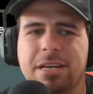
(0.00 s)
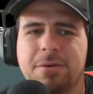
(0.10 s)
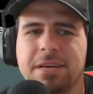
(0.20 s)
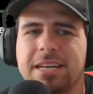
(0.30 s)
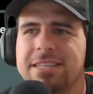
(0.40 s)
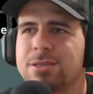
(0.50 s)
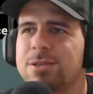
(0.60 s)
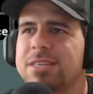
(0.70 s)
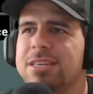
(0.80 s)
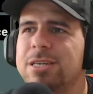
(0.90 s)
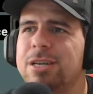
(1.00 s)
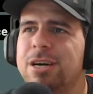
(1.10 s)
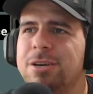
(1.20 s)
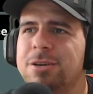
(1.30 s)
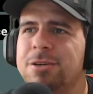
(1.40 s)
Now we gotta enter the other
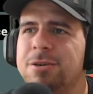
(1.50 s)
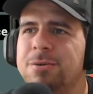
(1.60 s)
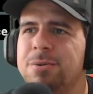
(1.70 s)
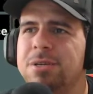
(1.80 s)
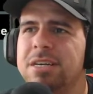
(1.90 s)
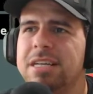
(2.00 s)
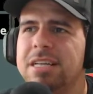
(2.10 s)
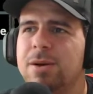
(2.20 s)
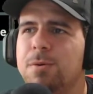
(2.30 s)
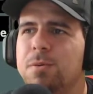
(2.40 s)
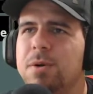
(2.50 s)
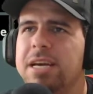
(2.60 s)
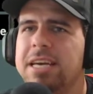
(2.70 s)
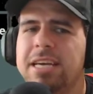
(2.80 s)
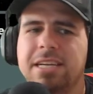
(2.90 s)
locker code.
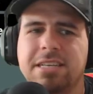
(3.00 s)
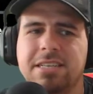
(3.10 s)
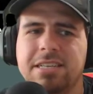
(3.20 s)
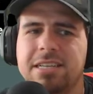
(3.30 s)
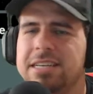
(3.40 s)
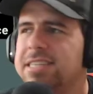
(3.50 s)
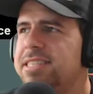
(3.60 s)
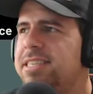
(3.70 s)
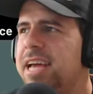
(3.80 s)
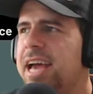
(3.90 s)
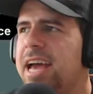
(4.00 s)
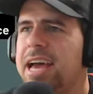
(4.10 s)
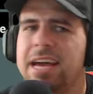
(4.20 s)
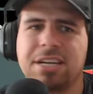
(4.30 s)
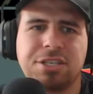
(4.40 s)
Wade
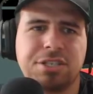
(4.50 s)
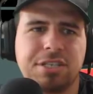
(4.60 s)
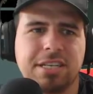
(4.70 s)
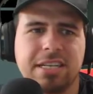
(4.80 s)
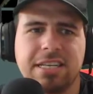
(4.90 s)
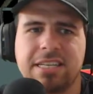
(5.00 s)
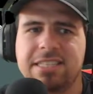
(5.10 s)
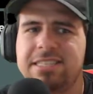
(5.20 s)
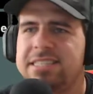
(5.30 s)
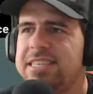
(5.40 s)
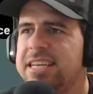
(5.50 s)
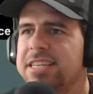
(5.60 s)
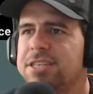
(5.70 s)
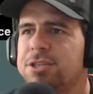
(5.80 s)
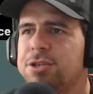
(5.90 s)
dash
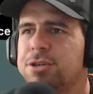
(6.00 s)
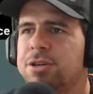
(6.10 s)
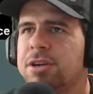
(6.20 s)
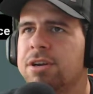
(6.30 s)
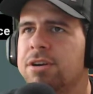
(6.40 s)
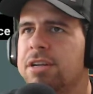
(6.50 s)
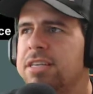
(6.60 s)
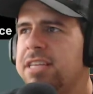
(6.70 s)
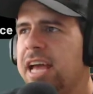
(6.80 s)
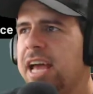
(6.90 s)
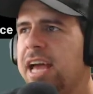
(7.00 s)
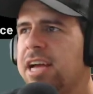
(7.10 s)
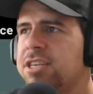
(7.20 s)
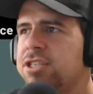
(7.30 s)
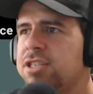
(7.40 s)
signature
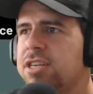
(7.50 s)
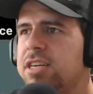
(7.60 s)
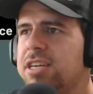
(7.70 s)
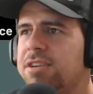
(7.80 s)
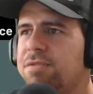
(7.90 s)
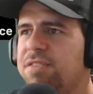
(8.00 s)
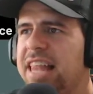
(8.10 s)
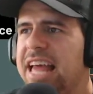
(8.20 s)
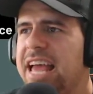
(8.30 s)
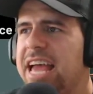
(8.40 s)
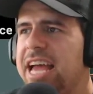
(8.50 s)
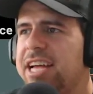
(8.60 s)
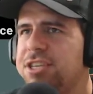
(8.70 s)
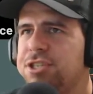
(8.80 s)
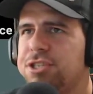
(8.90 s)
dash
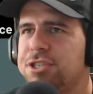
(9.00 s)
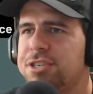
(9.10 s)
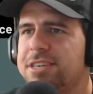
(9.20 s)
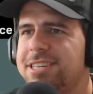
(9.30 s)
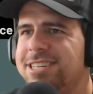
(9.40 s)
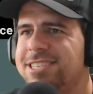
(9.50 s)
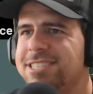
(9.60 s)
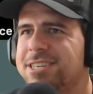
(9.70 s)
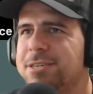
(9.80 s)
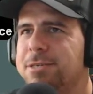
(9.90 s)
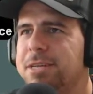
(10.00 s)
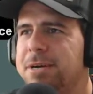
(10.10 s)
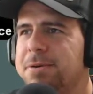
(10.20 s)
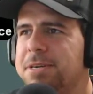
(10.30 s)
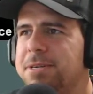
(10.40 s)
flash. Let's go.
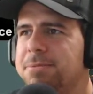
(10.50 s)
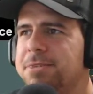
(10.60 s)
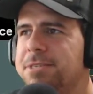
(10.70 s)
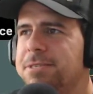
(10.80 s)
That rhymed.